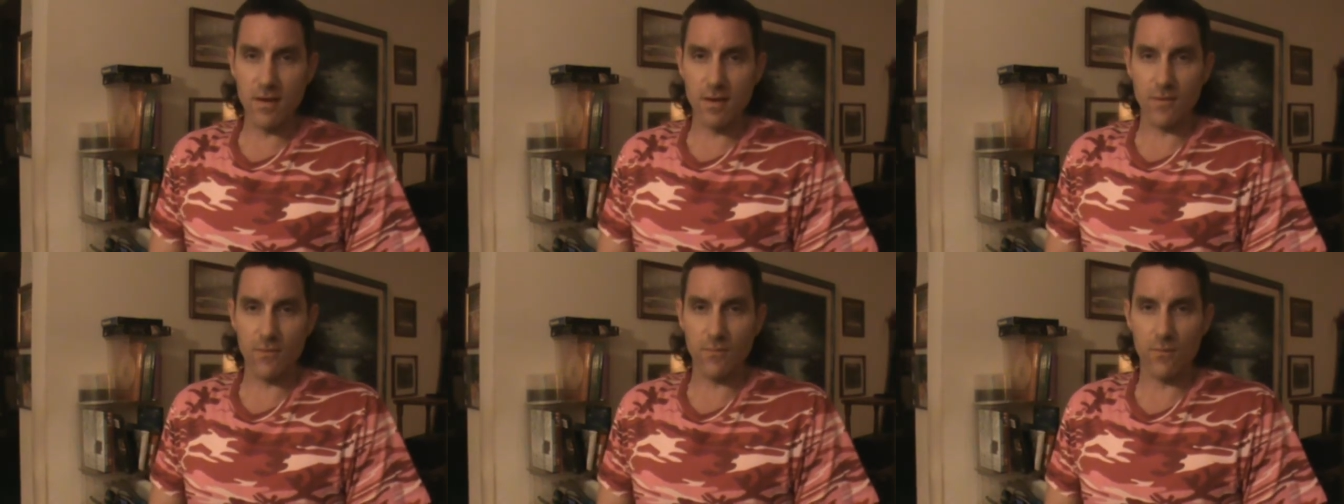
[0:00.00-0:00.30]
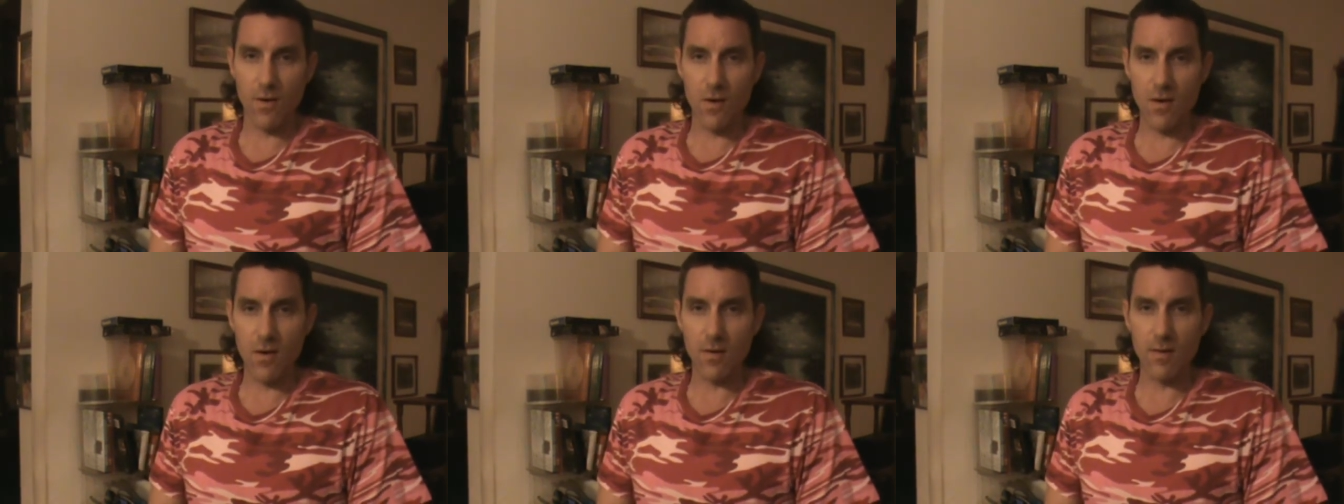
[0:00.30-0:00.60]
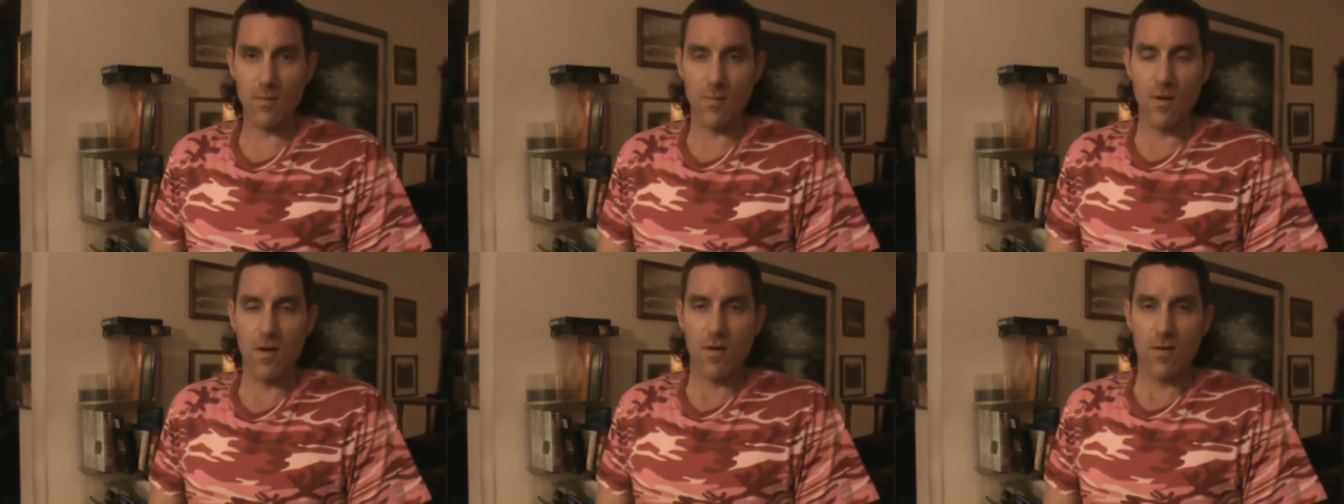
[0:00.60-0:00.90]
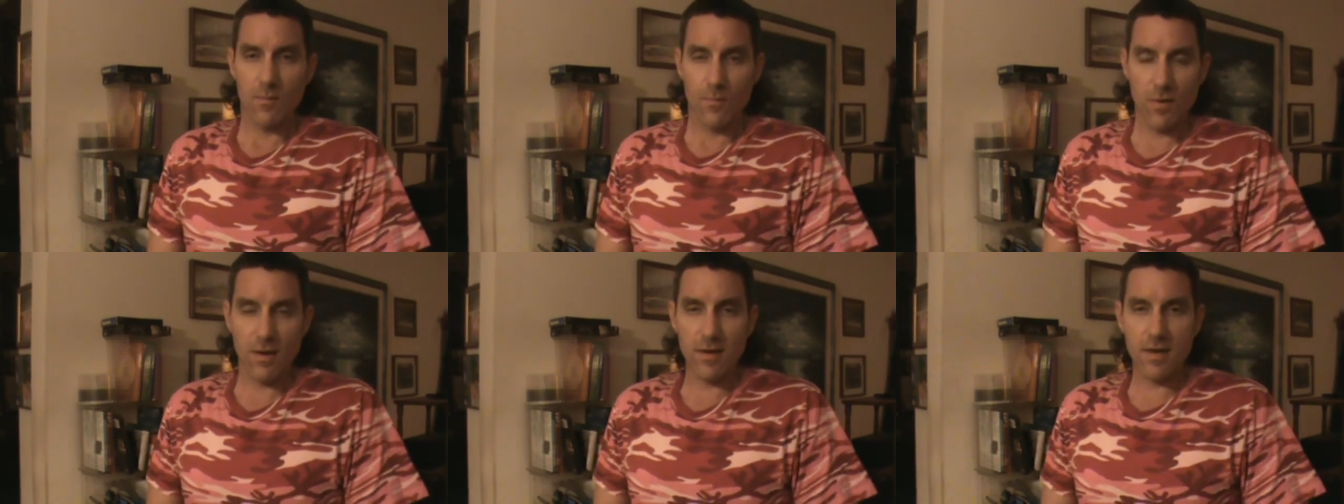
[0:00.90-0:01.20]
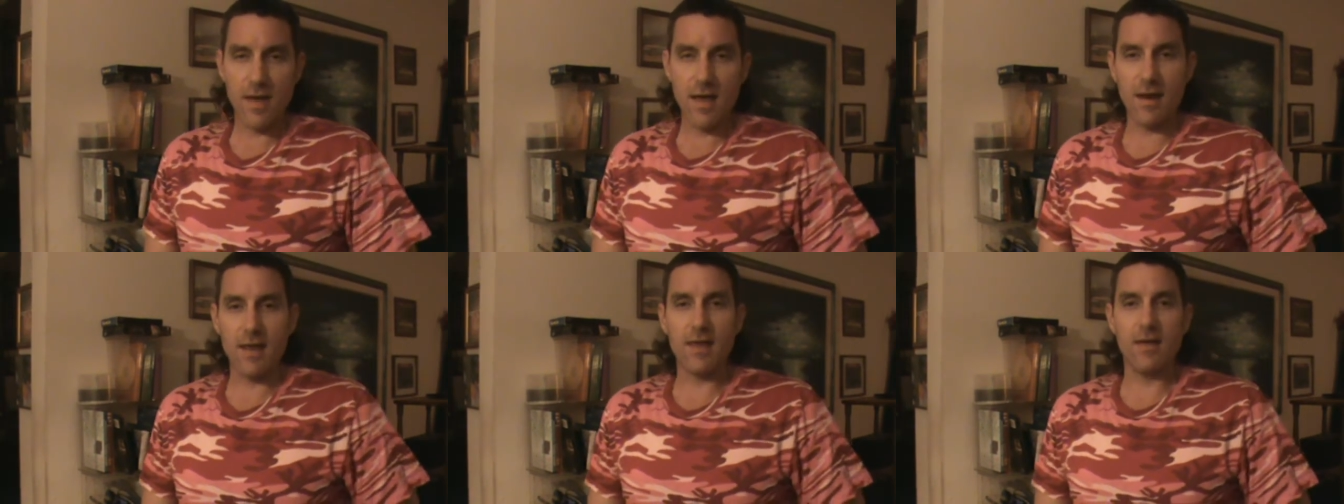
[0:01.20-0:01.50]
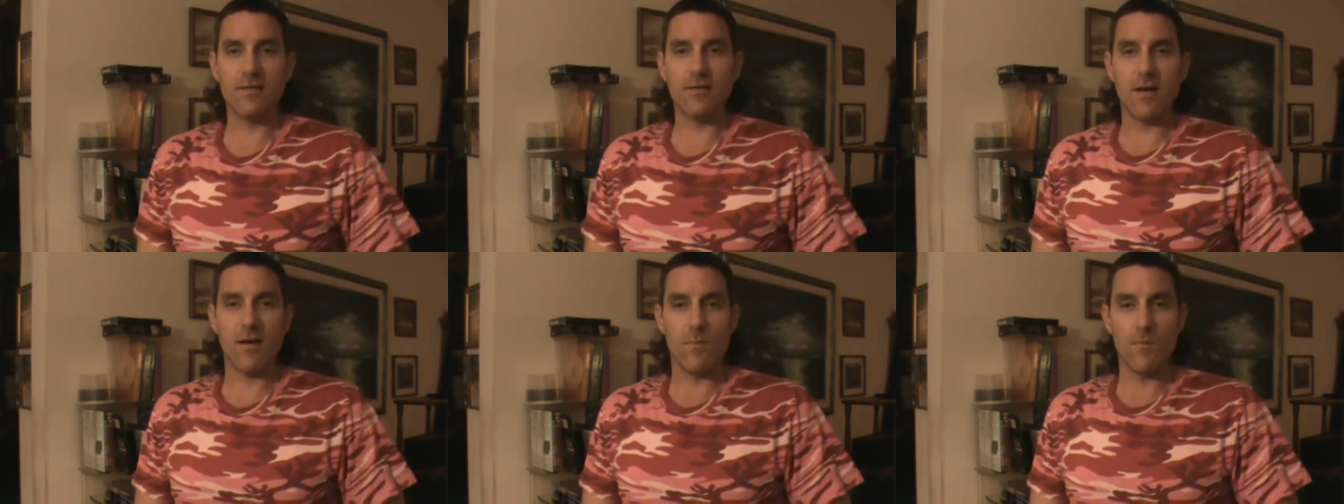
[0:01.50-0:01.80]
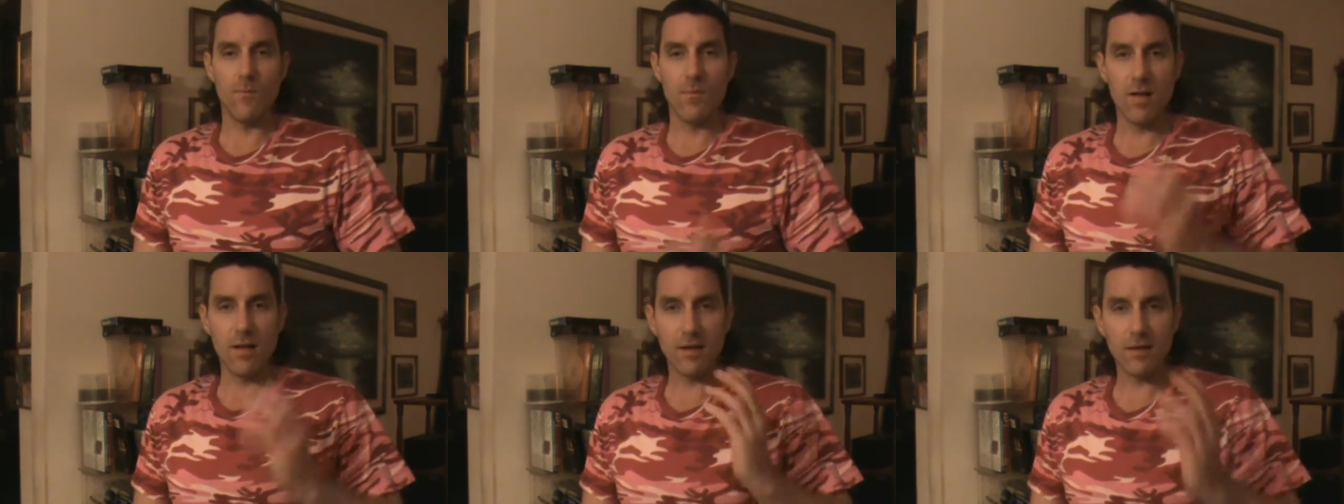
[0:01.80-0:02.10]
is wrong but yet he's a
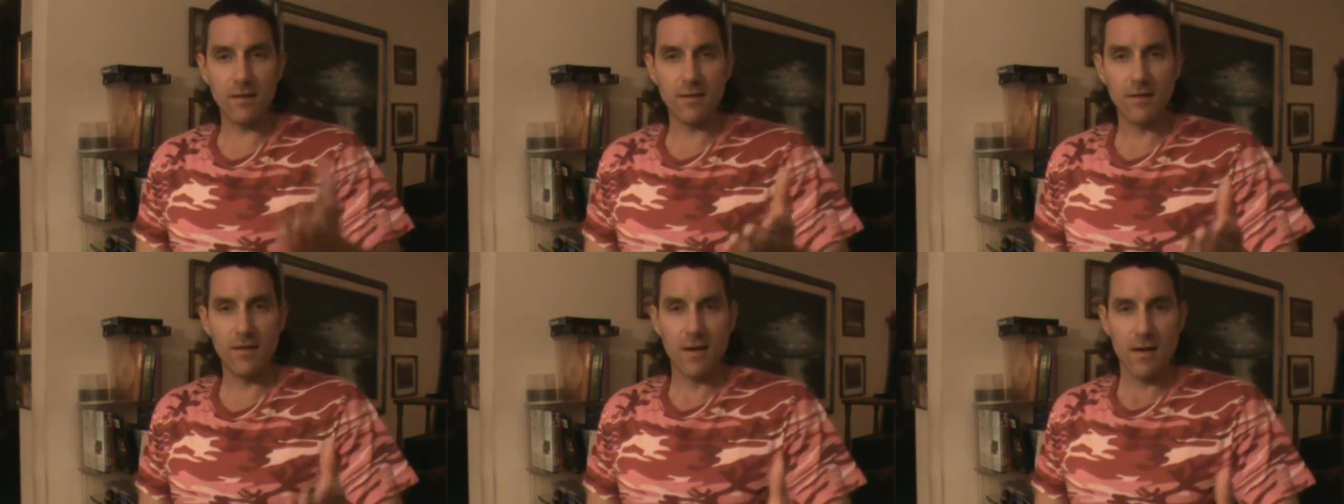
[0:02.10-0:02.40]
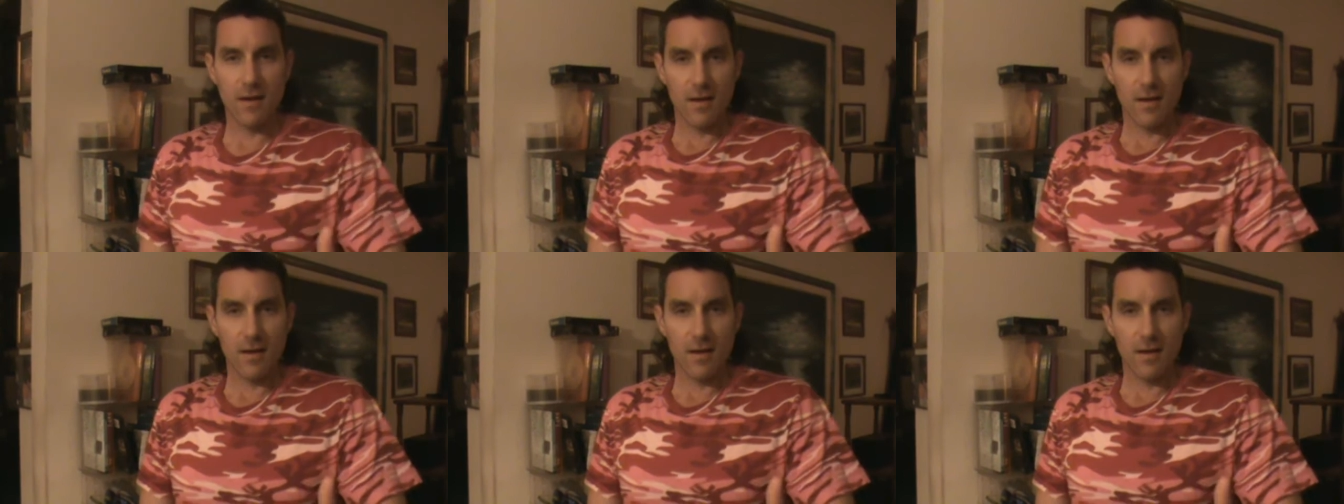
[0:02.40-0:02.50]
military